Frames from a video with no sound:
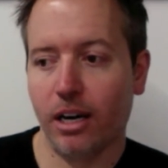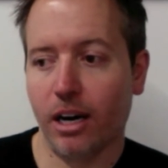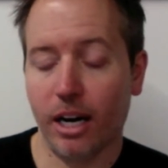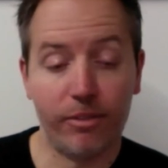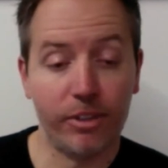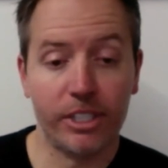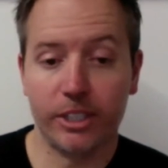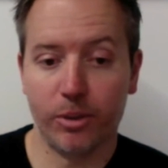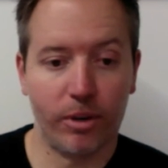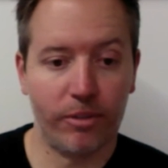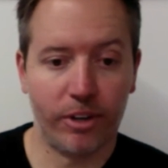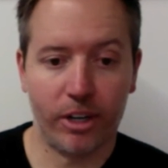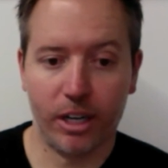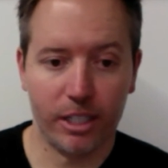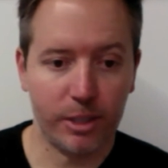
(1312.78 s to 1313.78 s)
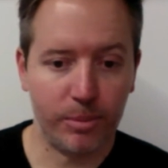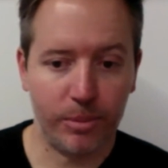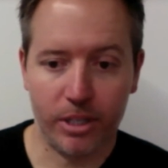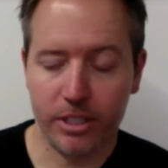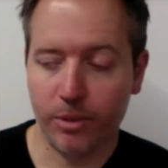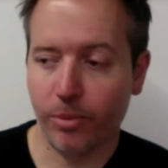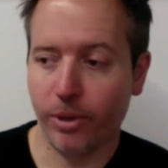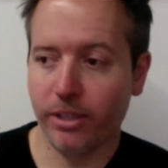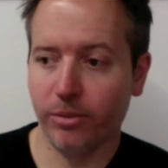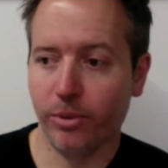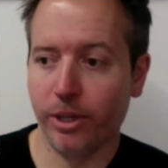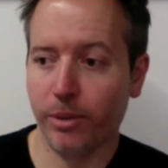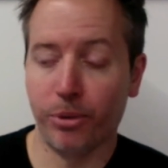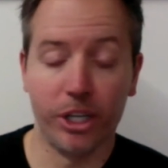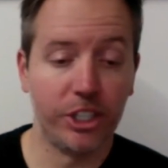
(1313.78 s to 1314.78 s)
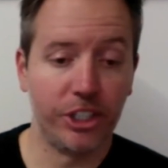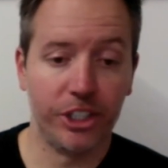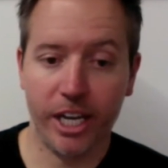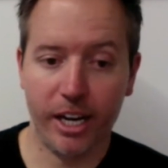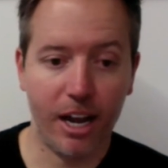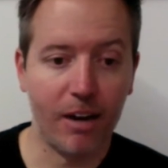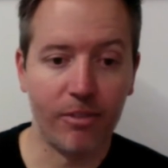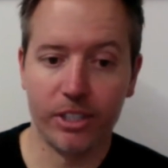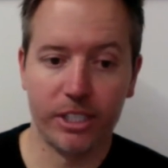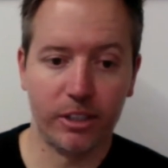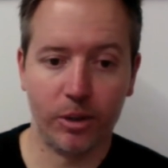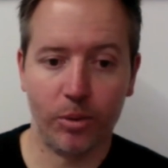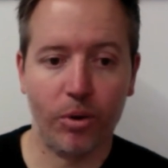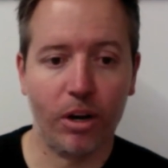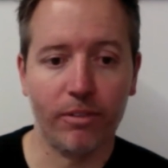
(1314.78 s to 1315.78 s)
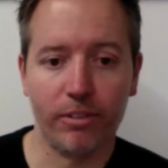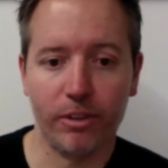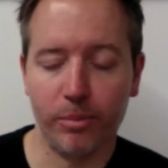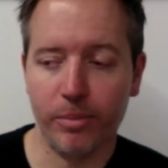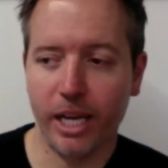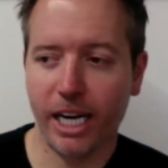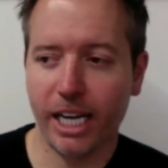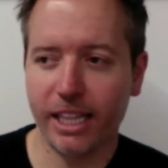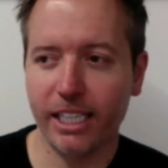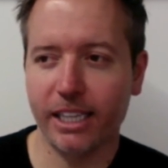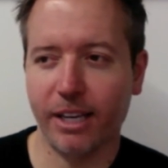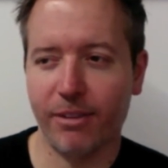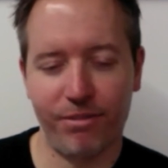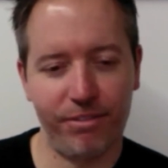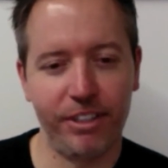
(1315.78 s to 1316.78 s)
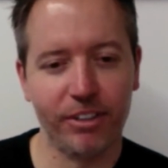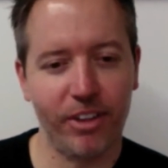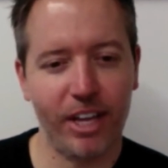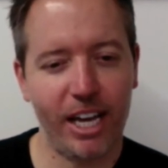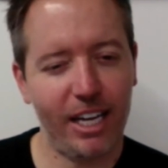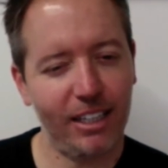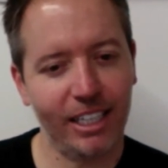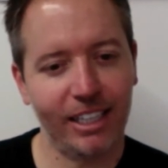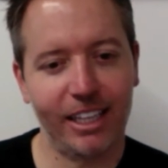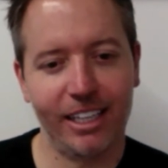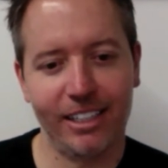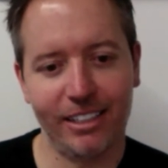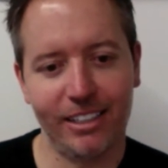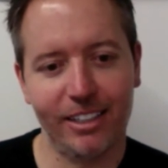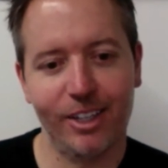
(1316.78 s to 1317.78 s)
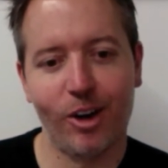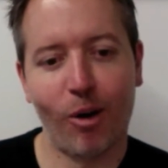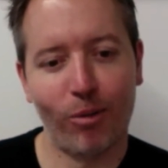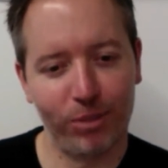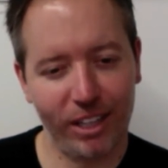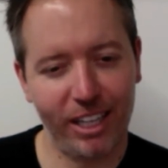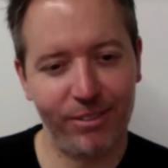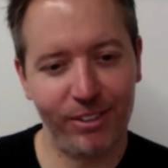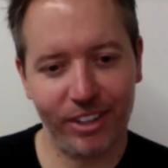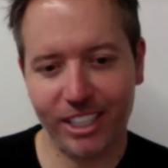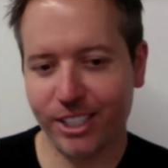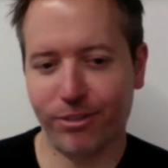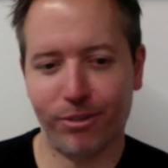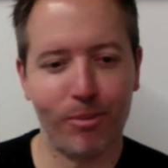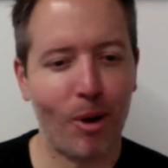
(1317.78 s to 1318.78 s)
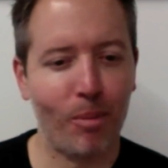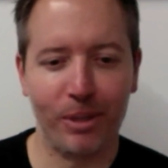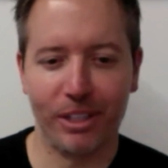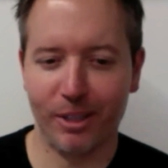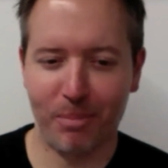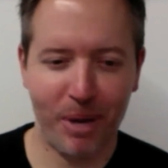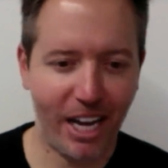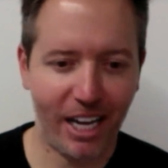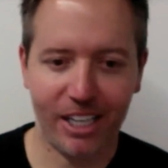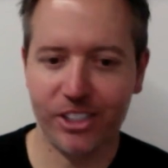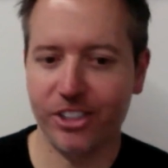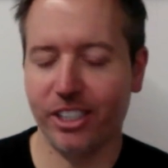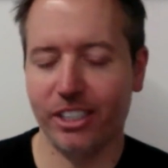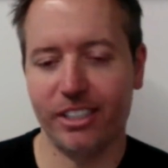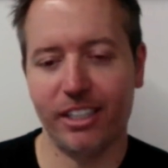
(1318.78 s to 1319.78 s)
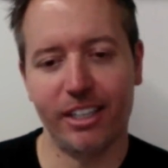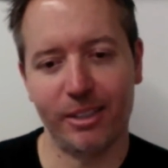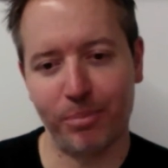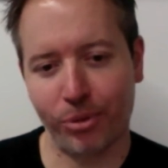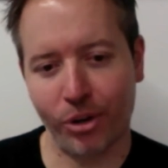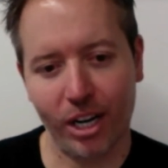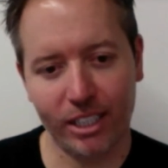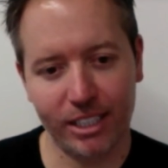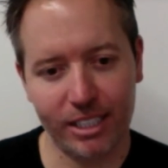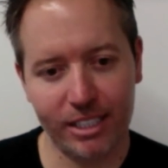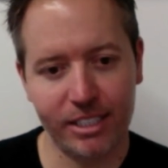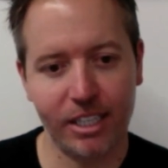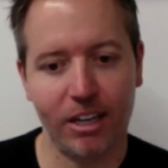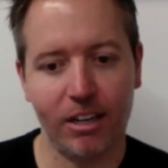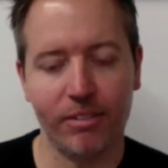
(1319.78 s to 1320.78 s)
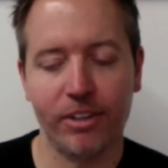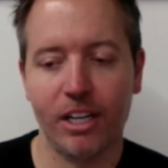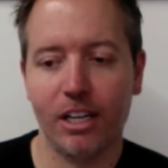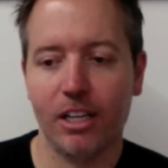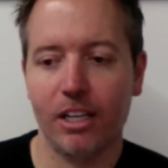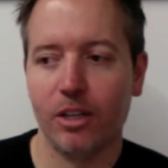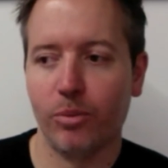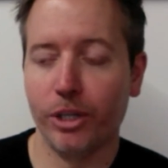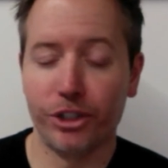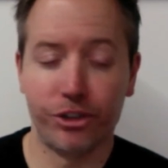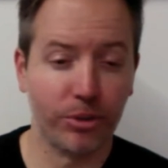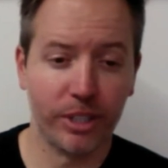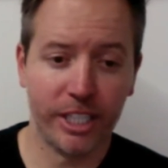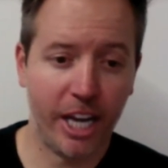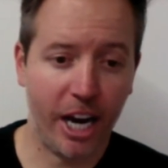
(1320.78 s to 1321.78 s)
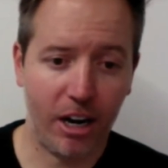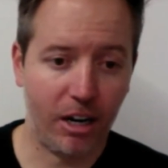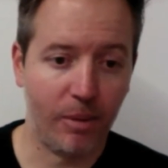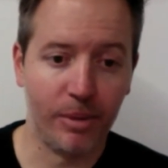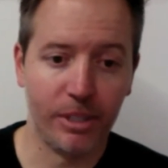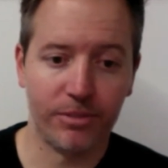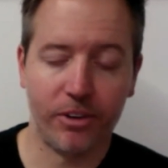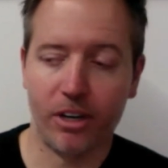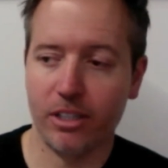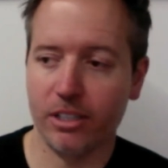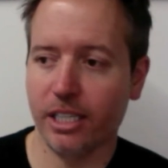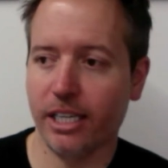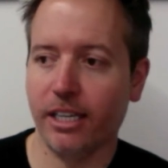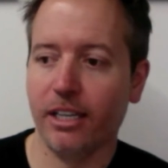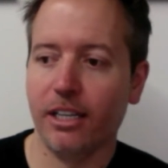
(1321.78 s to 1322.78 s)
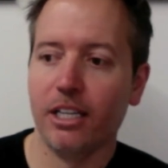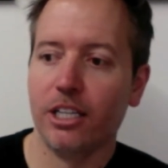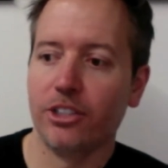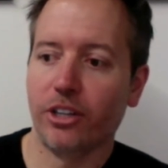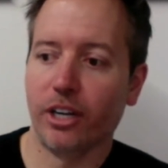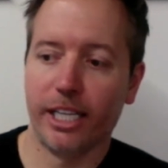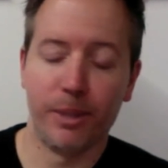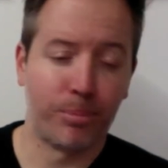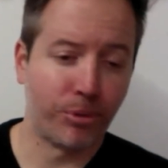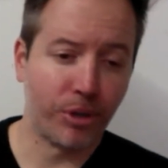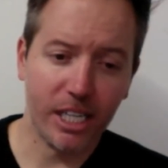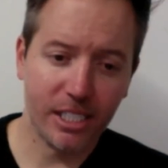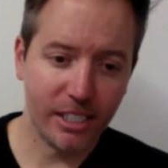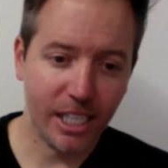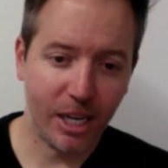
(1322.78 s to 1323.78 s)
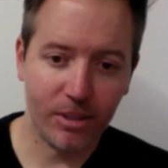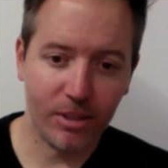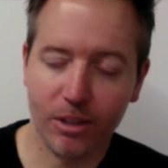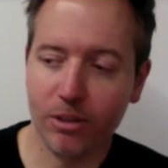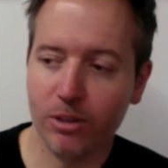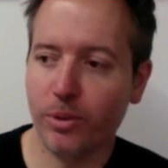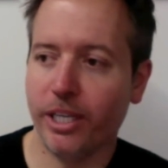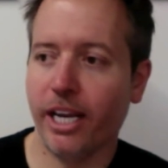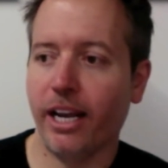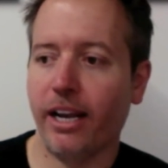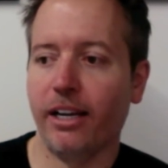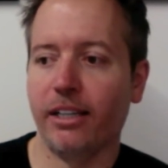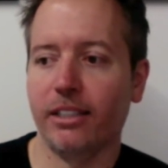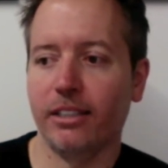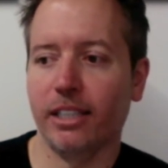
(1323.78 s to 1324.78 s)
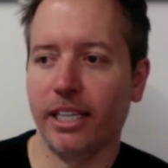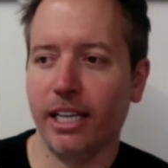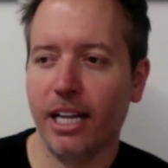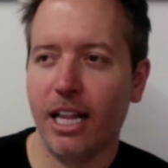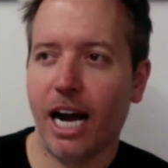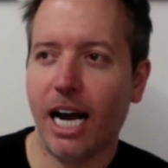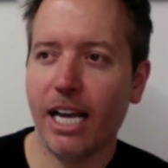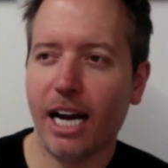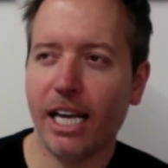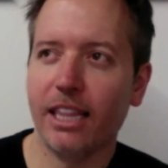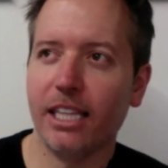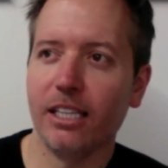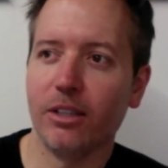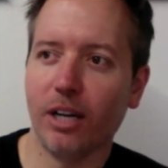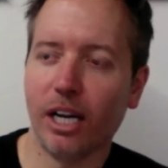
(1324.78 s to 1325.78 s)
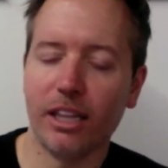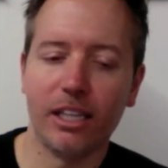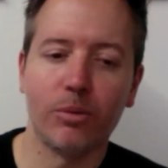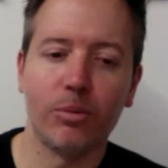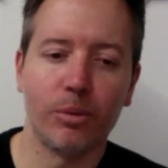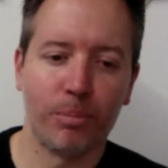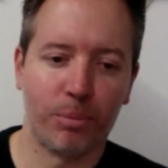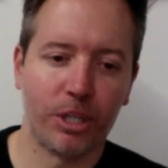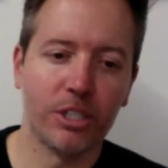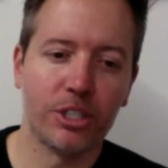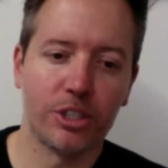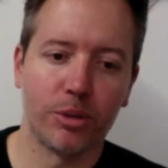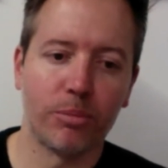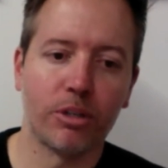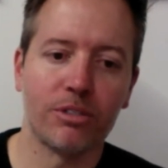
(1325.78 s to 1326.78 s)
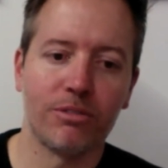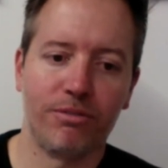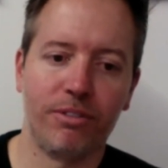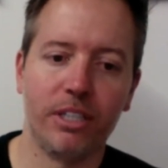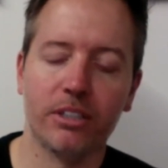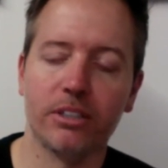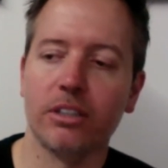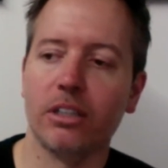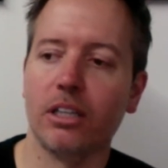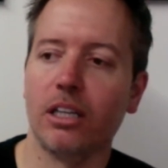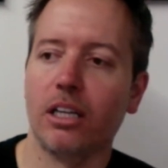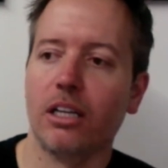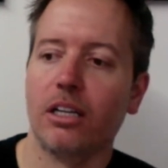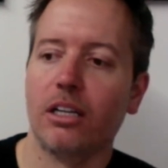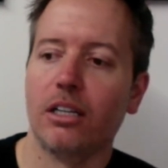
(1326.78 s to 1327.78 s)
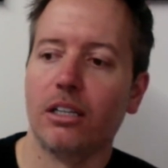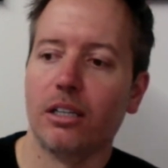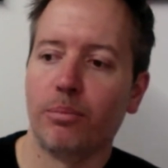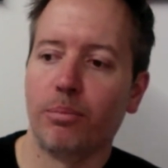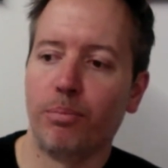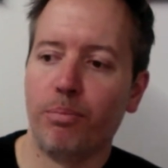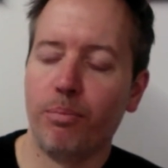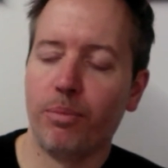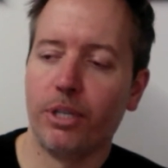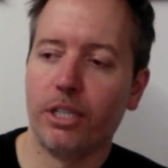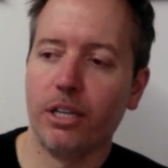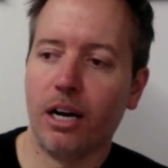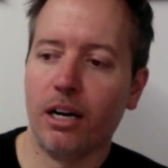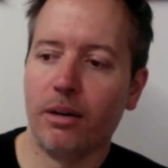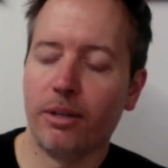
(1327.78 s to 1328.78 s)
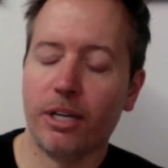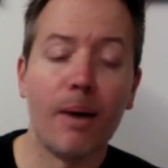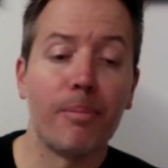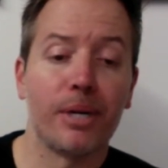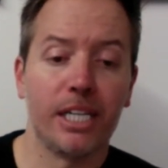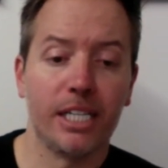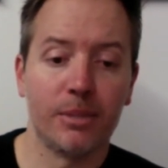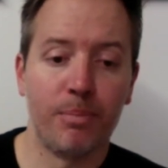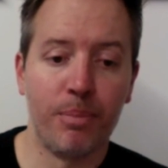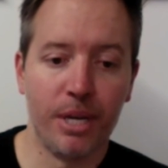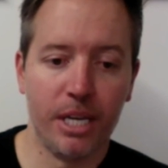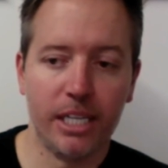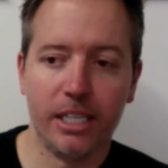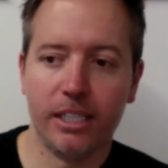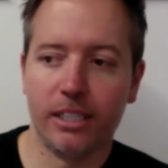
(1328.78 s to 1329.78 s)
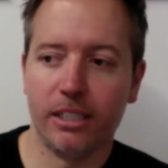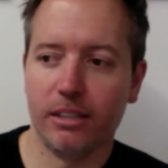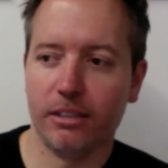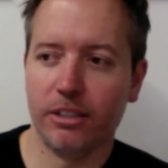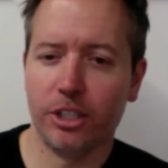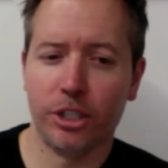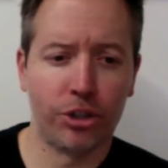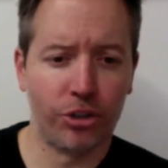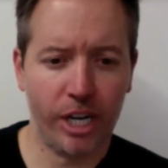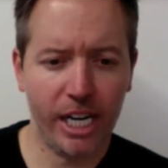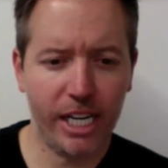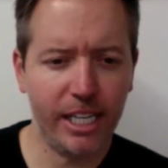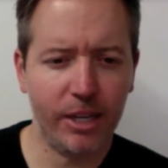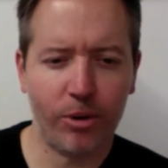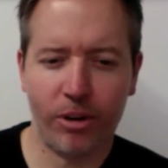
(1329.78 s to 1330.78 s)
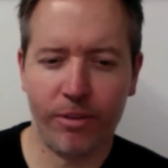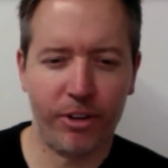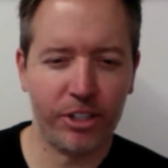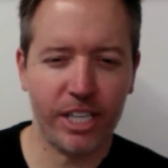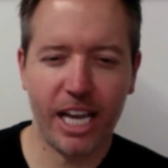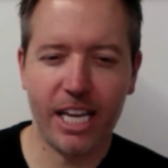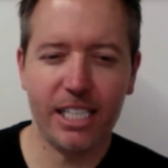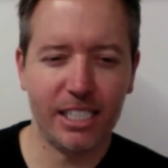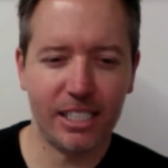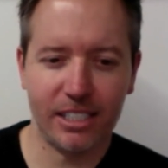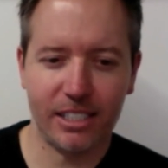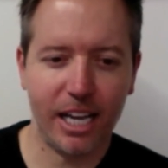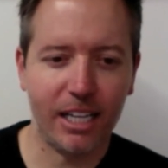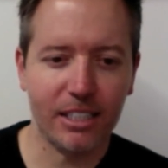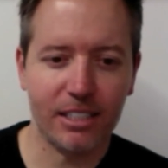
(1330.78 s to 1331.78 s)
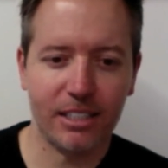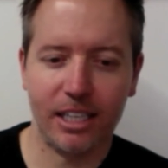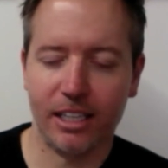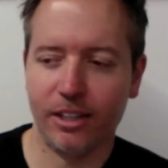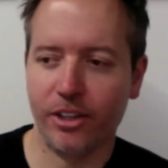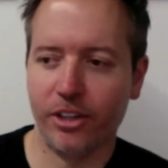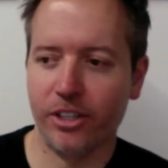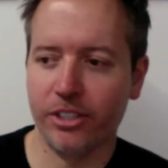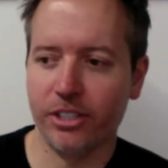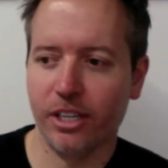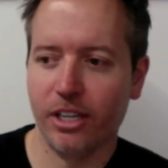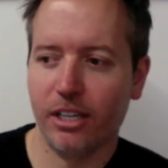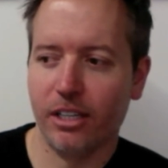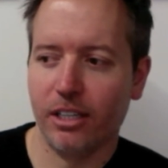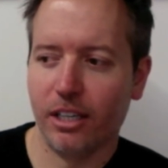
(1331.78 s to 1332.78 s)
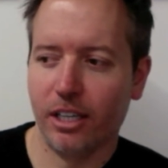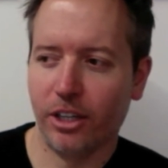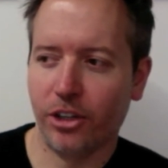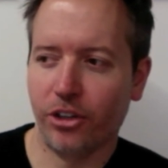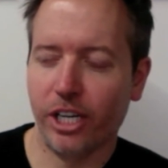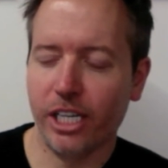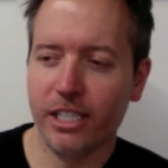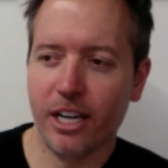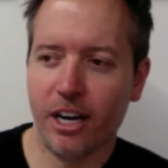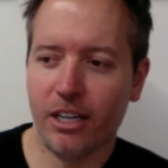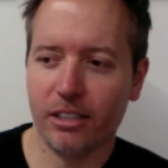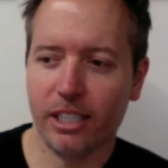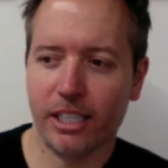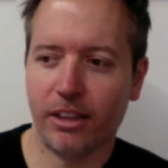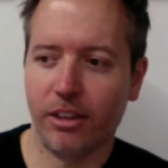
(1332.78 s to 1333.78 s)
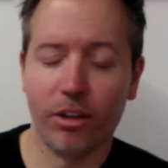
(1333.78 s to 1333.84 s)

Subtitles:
every single one of our customers and we appreciate every single one of them. And I think they feel that, like hopefully they feel like just from opening the packaging to the product itself, we truly care. I mean, as far as like trying to keep prices down as we can, like I think when consumers feel companies being greedy, or if there's any sense that there's a greed there, like